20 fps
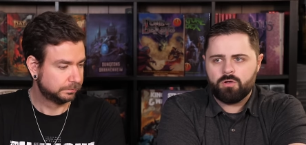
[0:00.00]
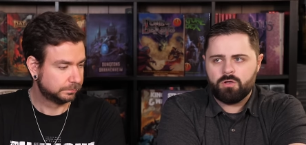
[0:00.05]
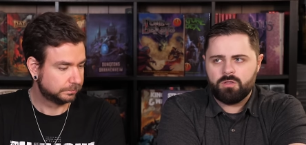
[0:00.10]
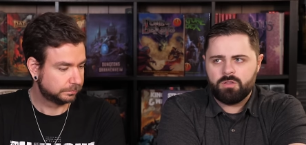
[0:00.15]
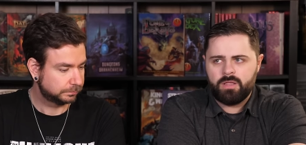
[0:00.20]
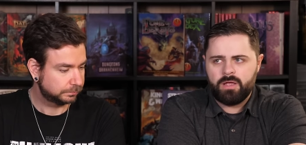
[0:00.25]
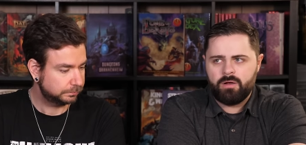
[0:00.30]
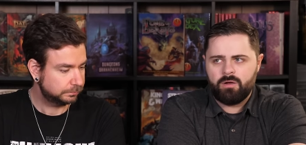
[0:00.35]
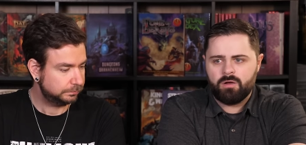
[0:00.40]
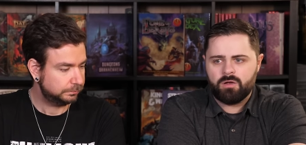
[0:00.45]

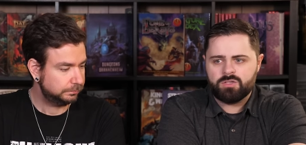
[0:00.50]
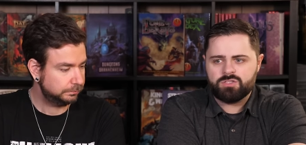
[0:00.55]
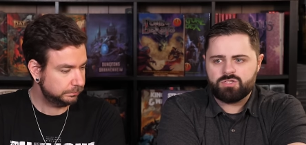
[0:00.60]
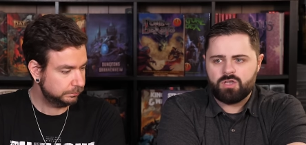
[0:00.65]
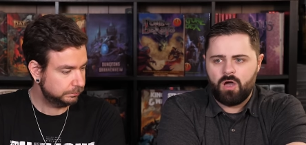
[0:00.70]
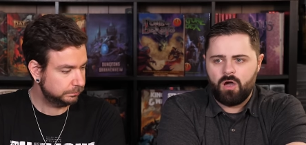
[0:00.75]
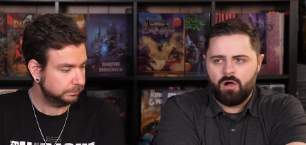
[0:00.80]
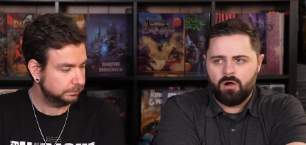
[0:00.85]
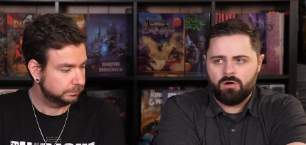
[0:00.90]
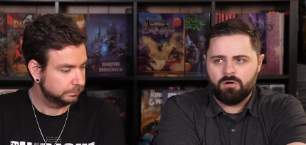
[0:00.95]
Speaker 1: clerics
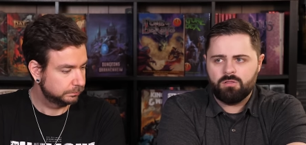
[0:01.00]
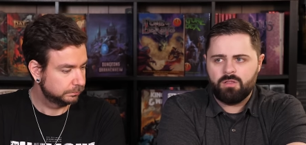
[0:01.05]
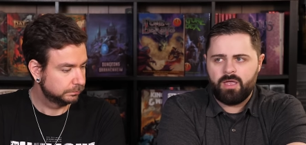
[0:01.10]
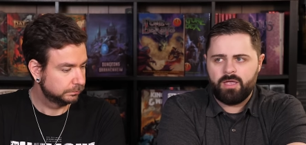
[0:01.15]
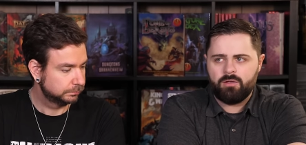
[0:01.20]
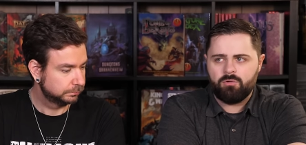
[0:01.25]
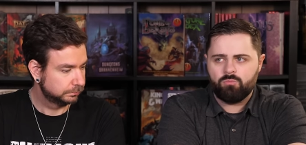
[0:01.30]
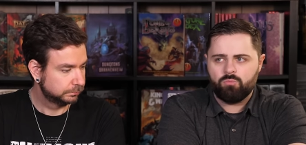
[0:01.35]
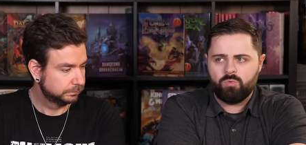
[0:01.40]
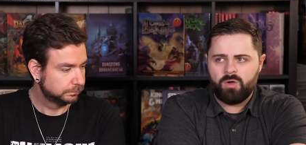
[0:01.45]
are like
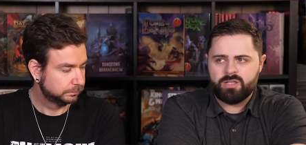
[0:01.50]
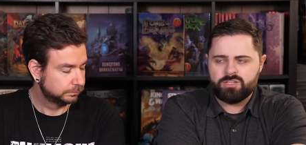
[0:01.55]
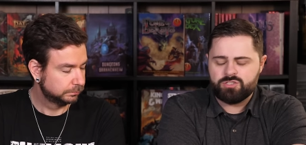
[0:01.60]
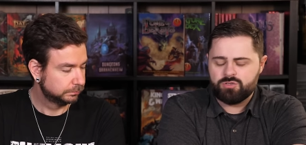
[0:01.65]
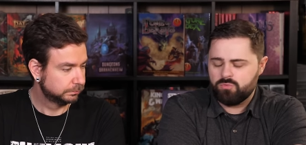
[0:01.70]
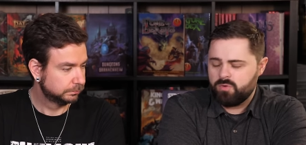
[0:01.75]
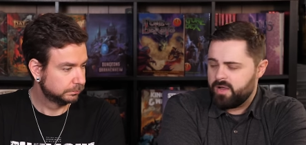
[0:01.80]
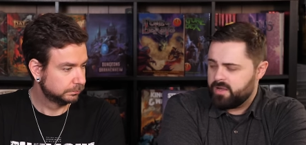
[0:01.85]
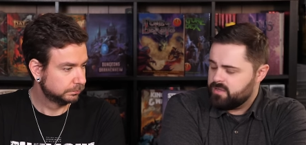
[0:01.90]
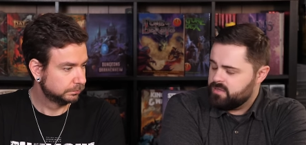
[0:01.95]

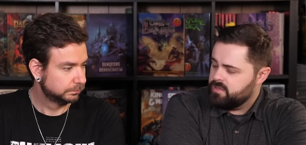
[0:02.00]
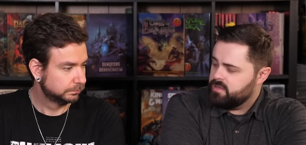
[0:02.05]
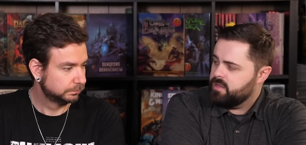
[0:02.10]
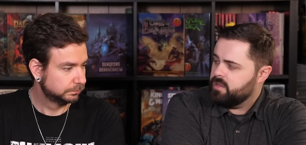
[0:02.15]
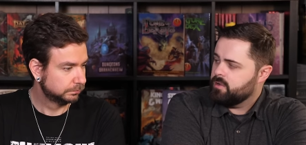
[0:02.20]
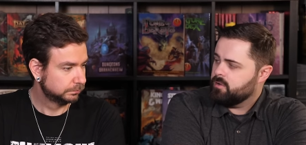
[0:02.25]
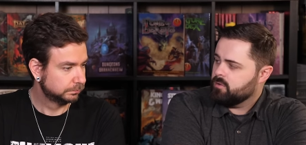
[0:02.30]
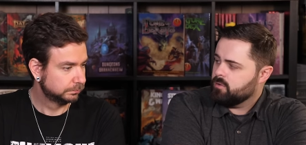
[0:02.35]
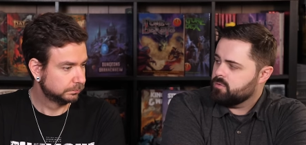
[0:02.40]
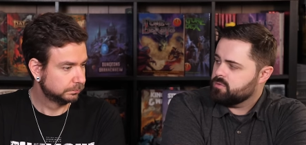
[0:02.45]
resurrected
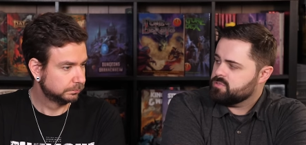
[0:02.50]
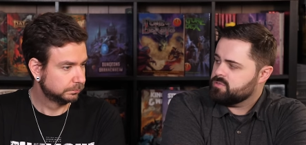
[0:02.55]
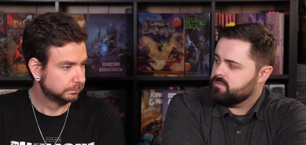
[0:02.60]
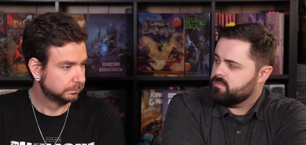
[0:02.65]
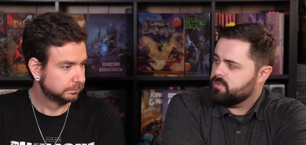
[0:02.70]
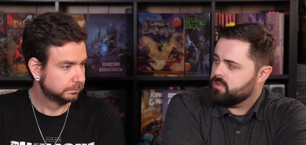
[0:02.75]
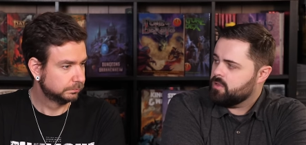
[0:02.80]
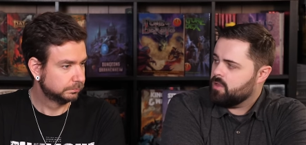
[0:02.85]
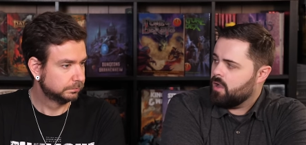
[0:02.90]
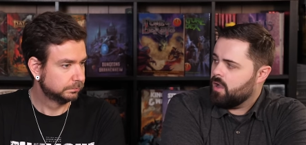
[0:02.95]
heroes of the
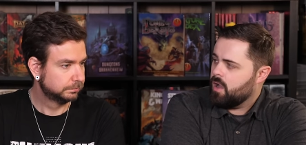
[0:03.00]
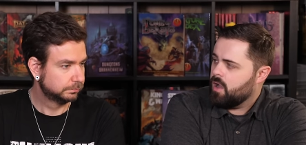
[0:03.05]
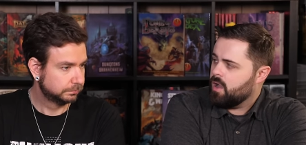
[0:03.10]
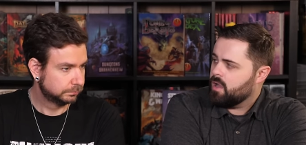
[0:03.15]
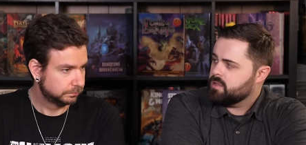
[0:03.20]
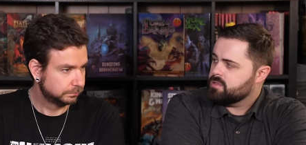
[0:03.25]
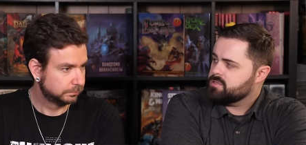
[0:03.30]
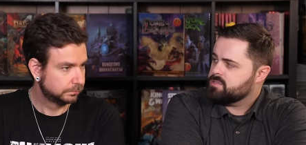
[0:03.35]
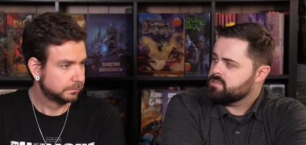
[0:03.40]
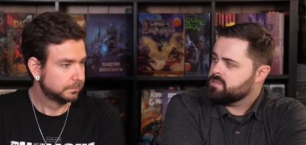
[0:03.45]

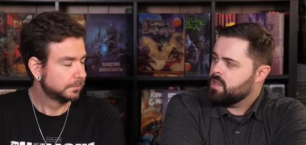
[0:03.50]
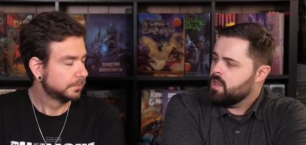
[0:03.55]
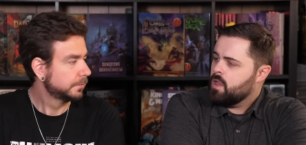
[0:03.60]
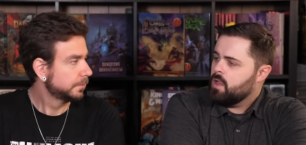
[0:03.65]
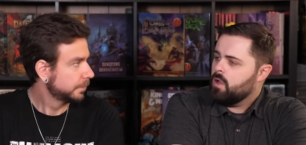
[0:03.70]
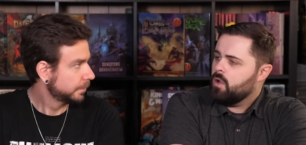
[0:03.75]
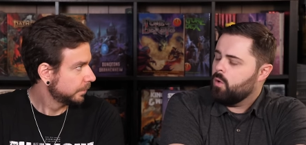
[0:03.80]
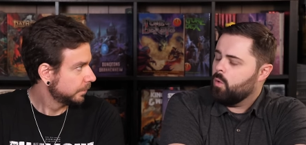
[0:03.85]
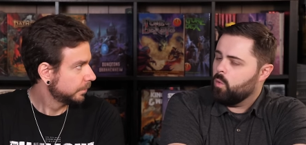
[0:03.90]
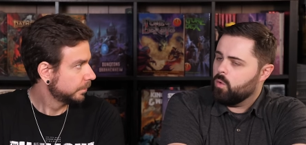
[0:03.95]
gods?
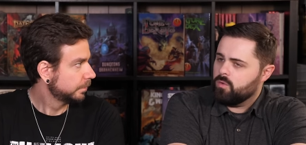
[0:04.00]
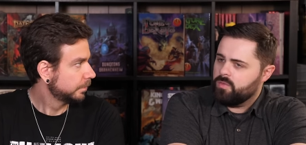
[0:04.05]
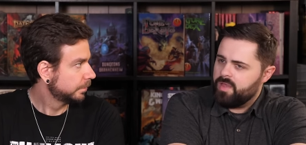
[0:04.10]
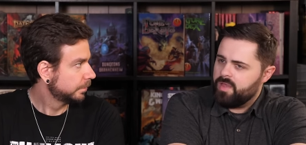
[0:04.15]
Or